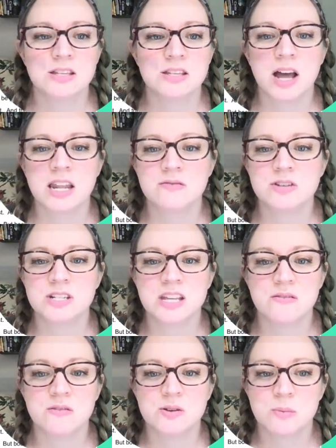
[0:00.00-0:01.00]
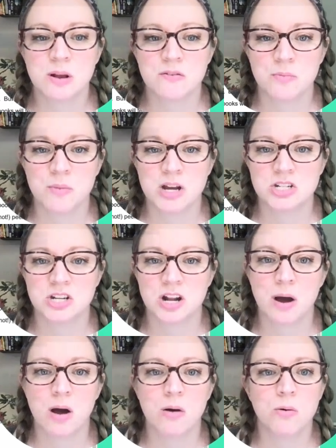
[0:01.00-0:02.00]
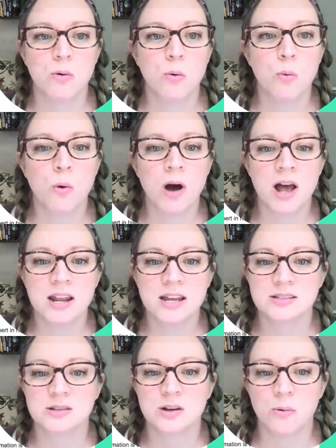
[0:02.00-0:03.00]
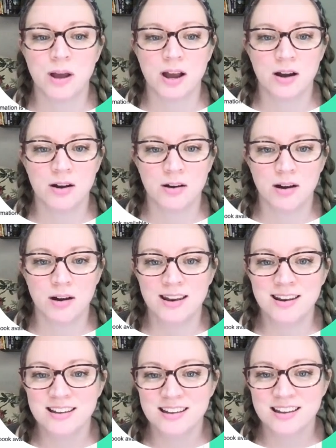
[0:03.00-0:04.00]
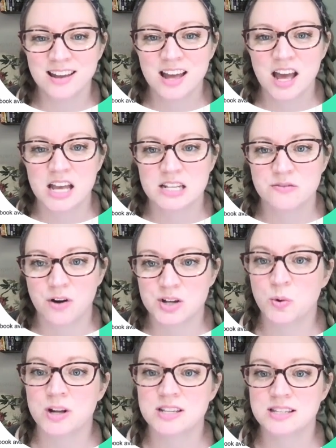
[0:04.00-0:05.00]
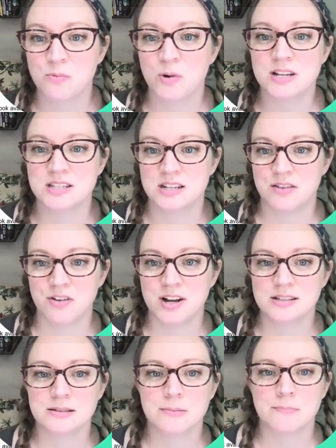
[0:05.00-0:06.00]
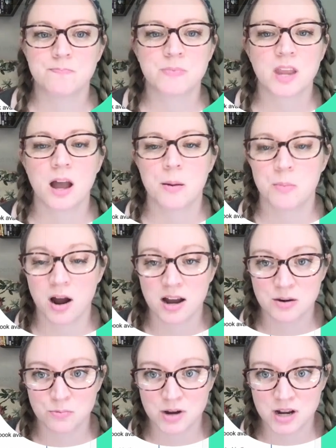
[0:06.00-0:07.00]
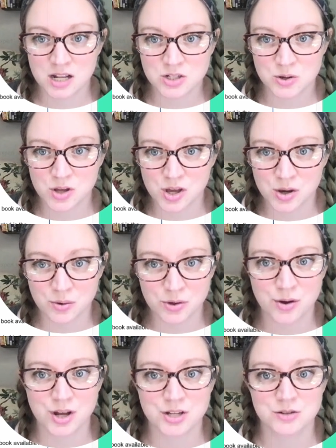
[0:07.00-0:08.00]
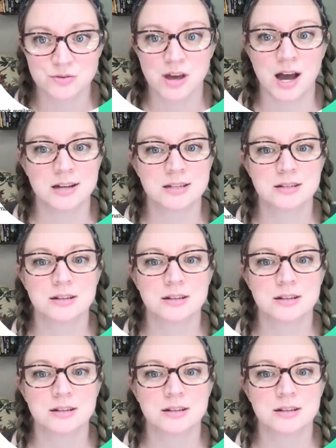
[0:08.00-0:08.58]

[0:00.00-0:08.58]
will kind of just give you some information about what is going on as far as what is the difference. I'm not going to read it to you. You can do that.